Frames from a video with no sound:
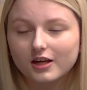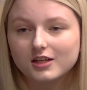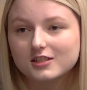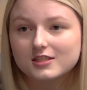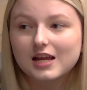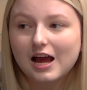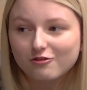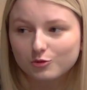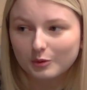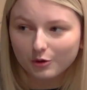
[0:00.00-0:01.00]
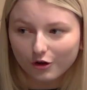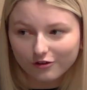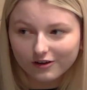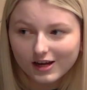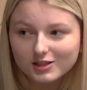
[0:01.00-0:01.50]
And it doesn't have to be
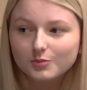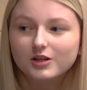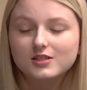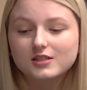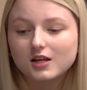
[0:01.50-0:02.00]
perfect because